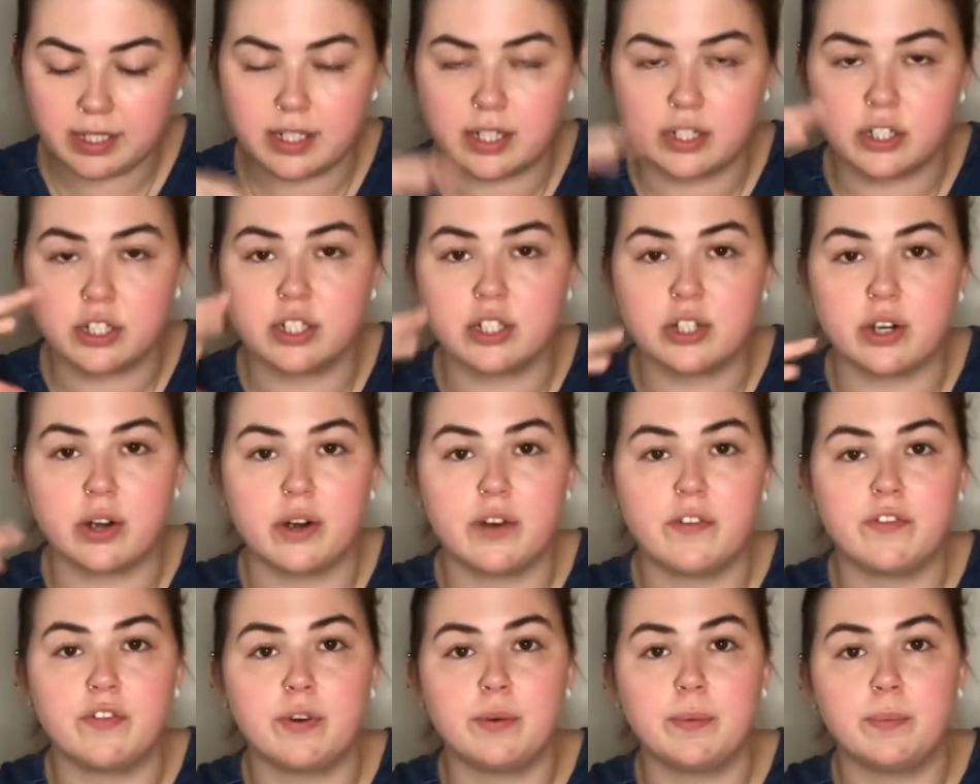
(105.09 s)
I just
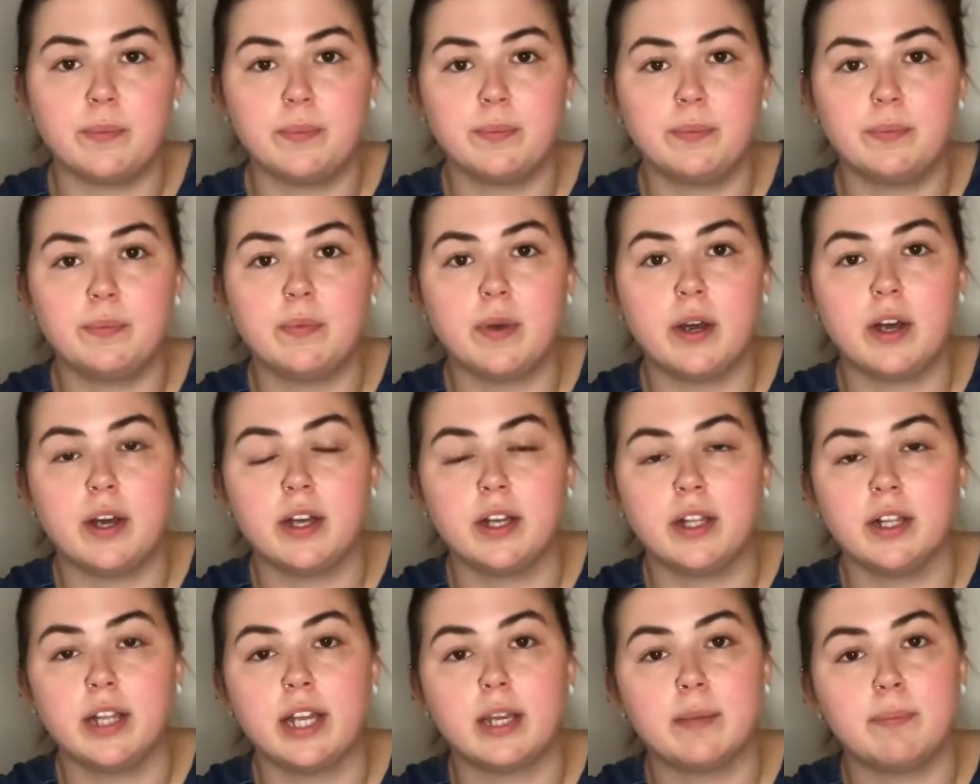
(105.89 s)
started from
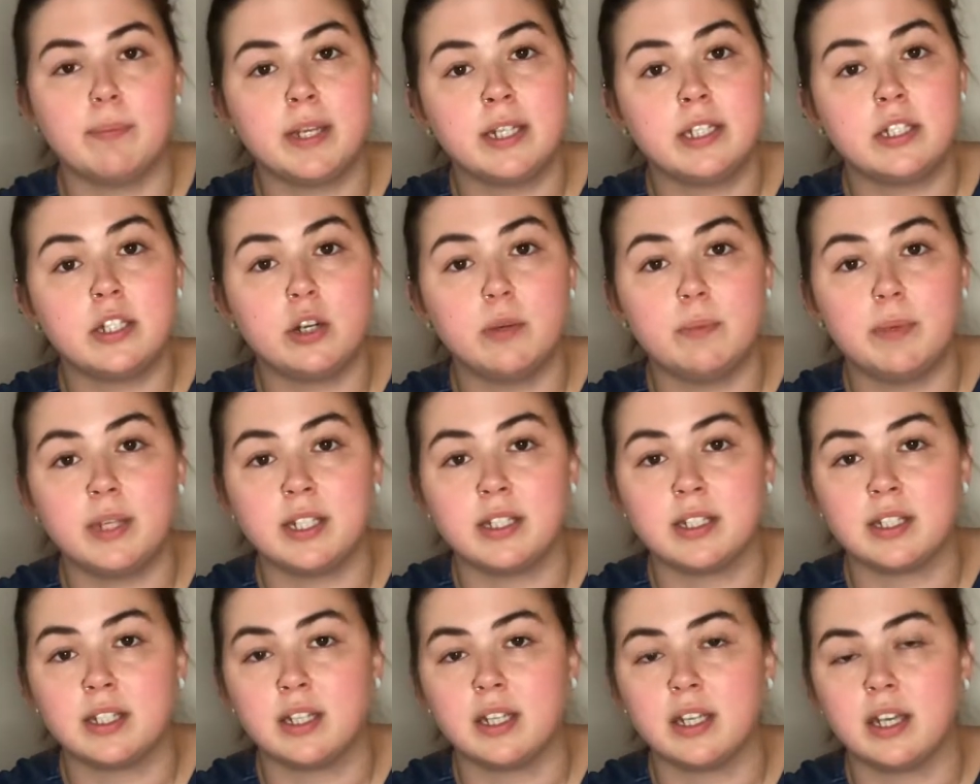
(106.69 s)
like pinto
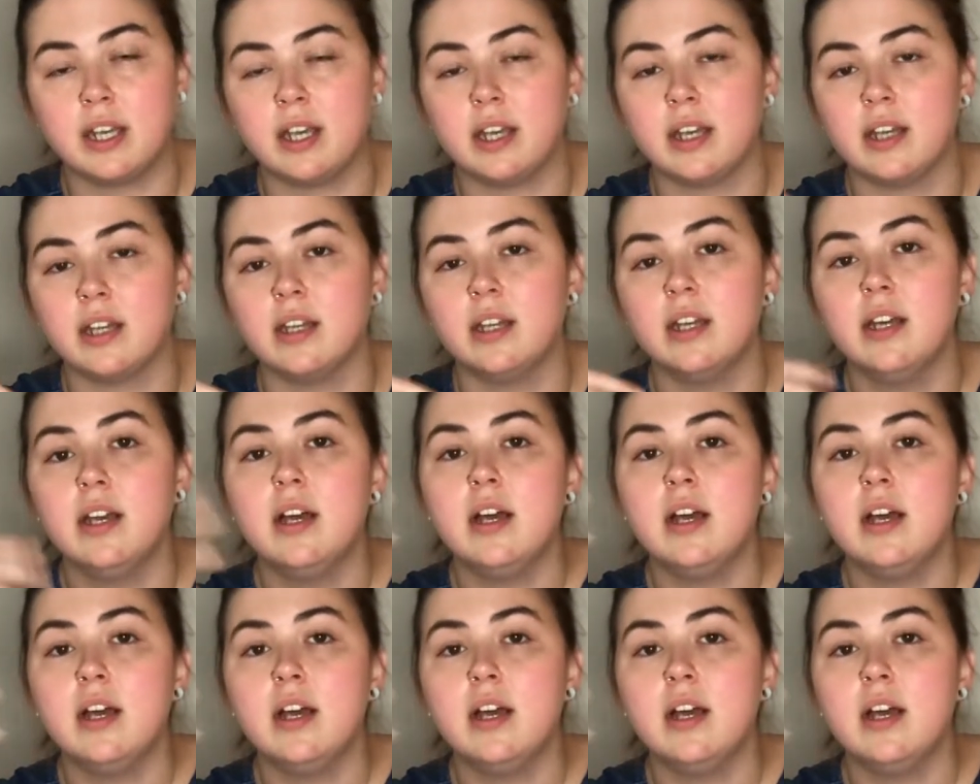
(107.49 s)
beans in a can